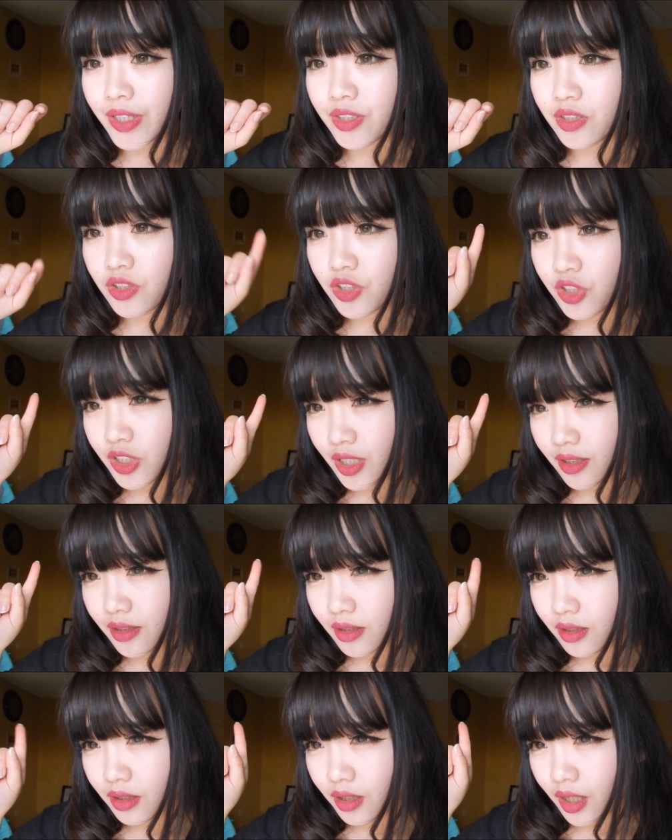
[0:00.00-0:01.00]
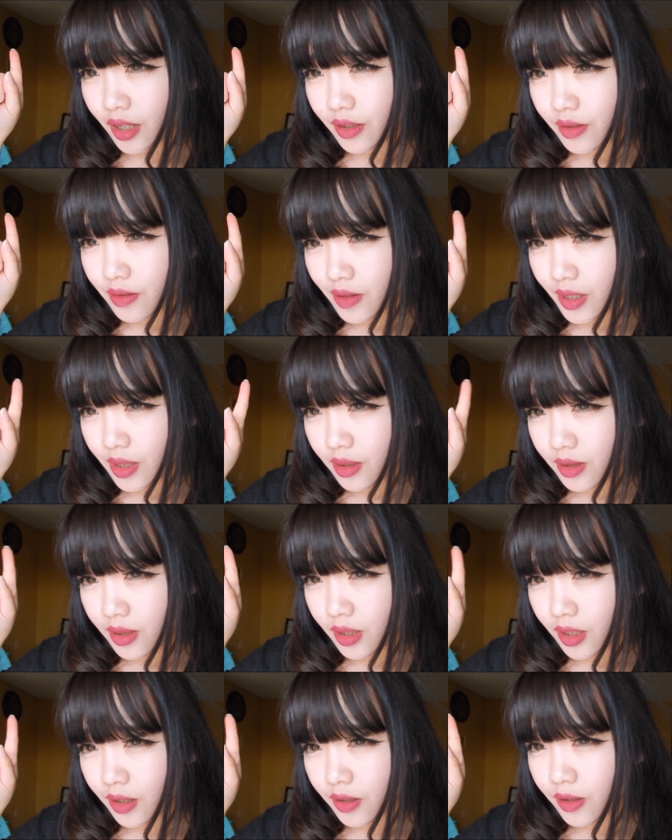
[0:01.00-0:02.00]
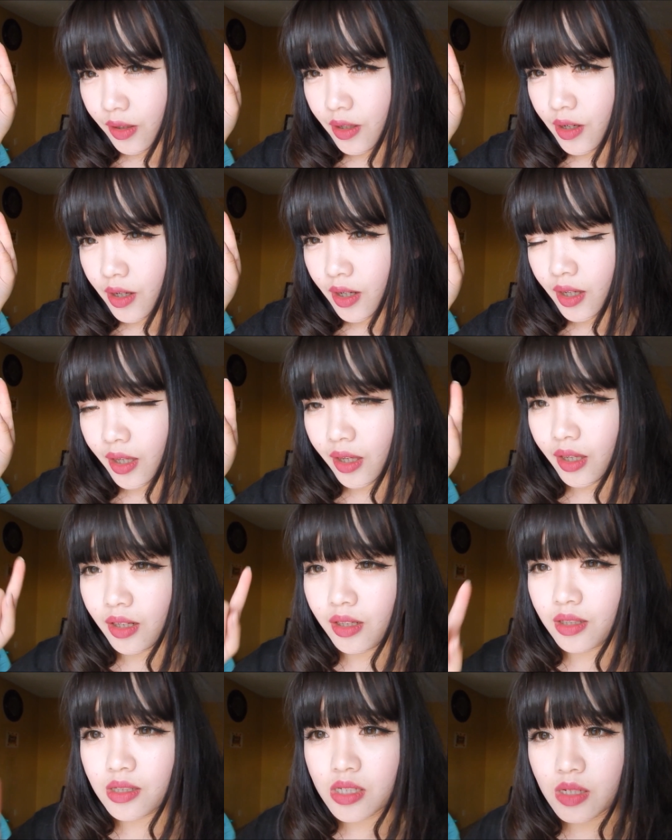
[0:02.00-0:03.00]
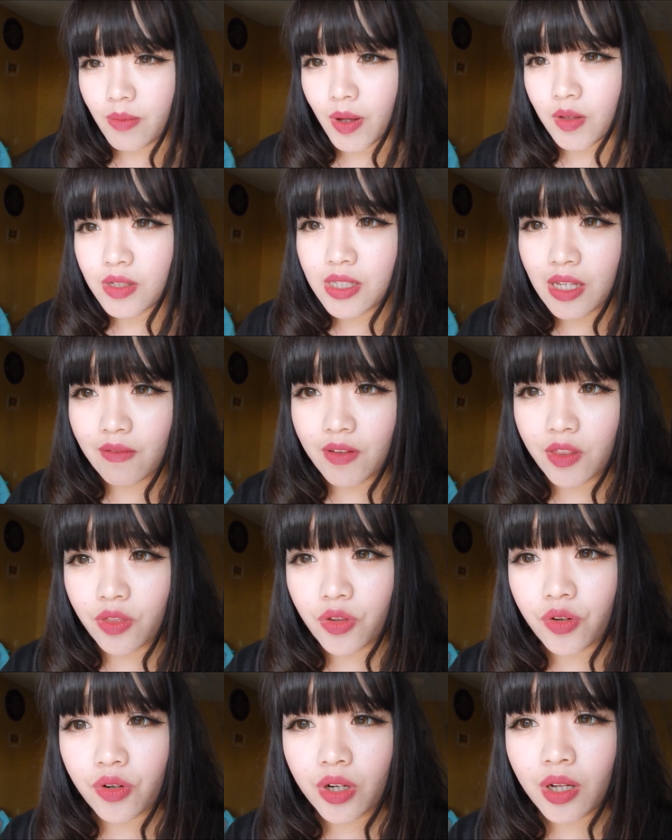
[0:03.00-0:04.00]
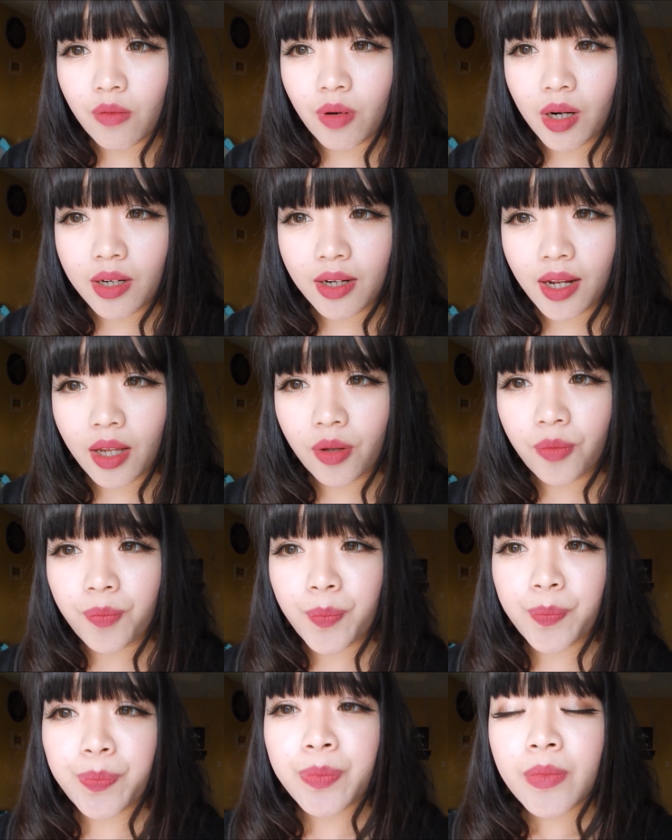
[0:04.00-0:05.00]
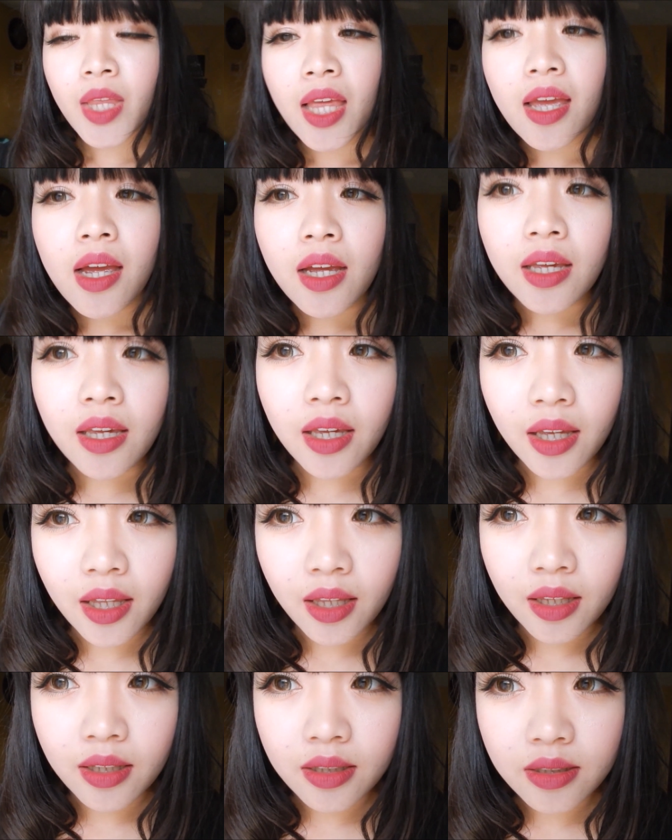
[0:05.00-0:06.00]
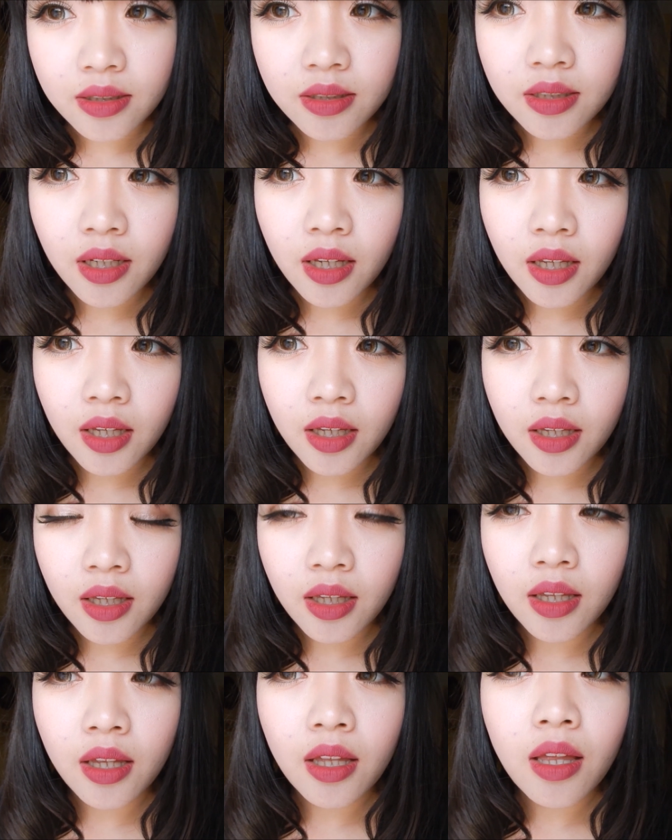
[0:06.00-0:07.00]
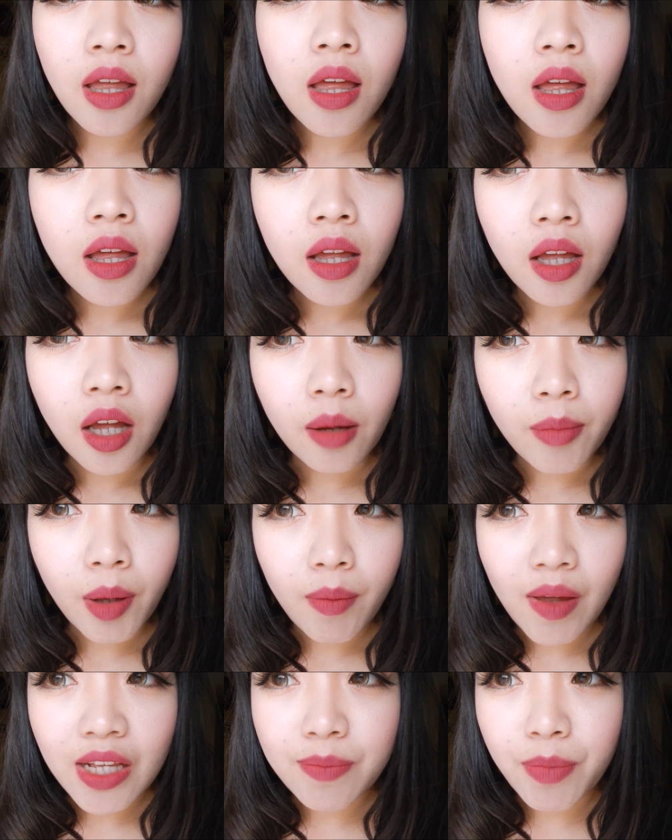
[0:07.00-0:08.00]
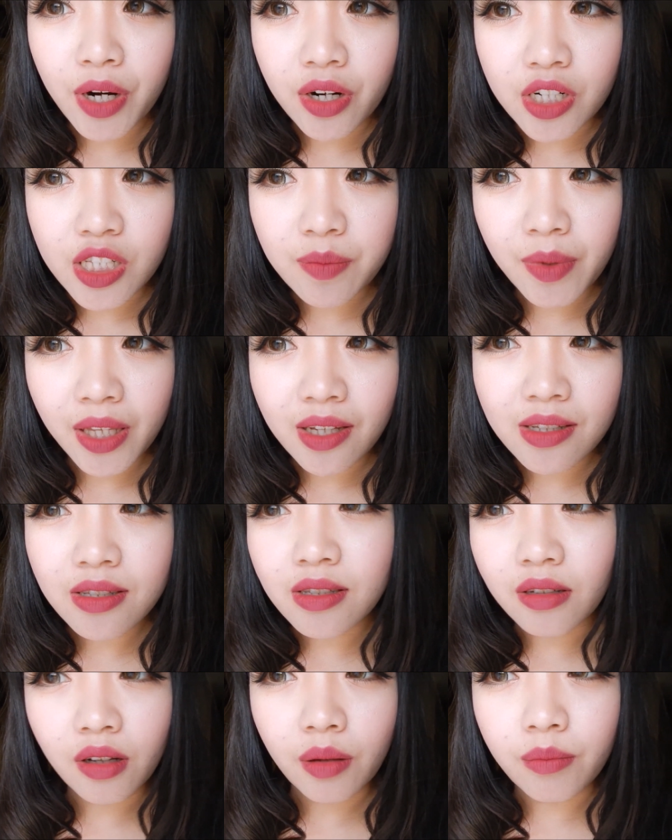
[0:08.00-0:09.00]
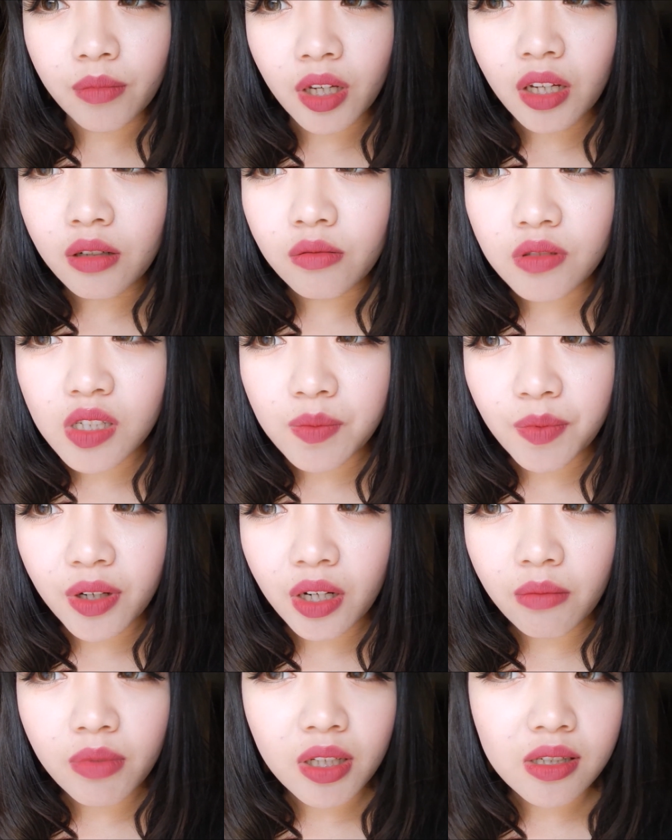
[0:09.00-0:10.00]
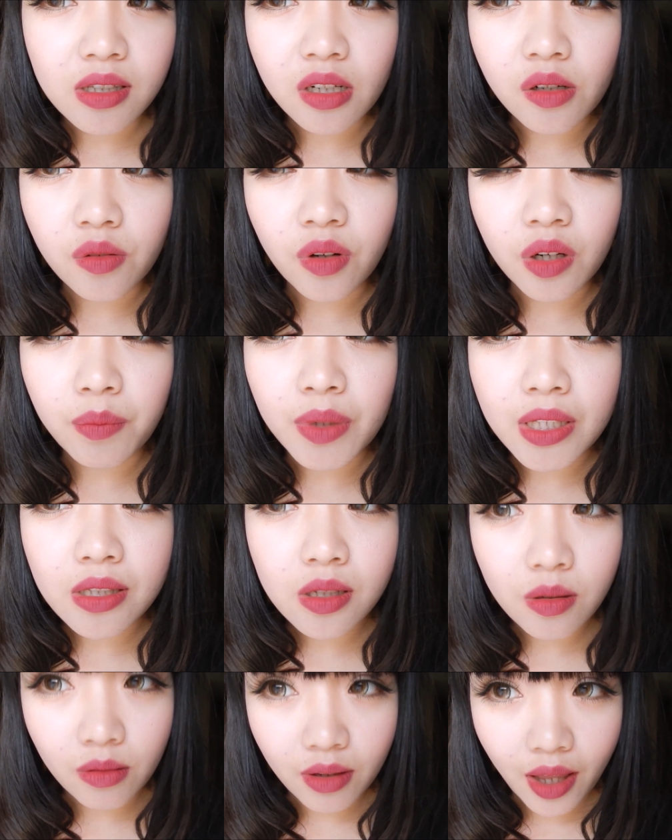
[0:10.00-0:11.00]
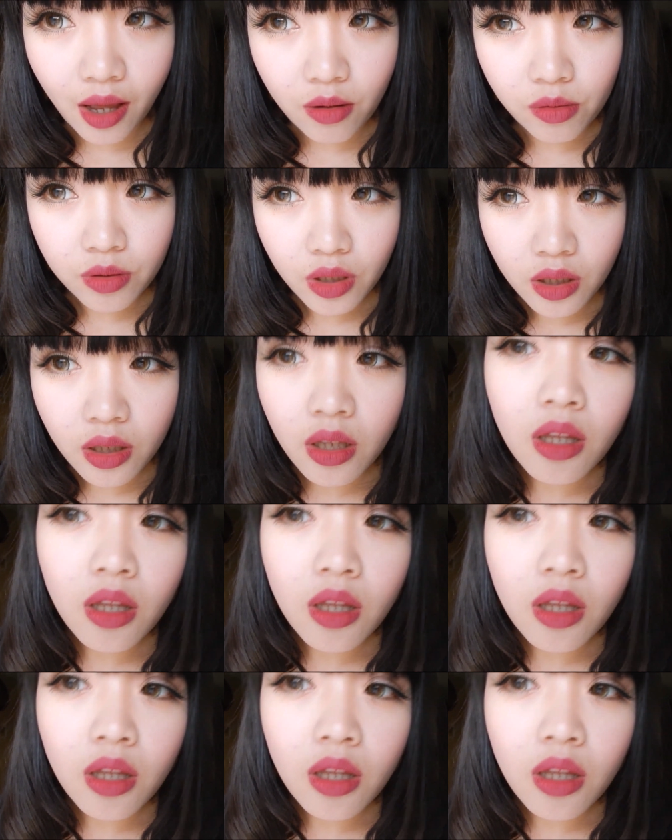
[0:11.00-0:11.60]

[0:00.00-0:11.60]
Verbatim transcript: Well, I just checked the clock right there and it's about 7.30 right now. And I'm at my parents' place, so I'm kind of whispering because I don't want to be too loud.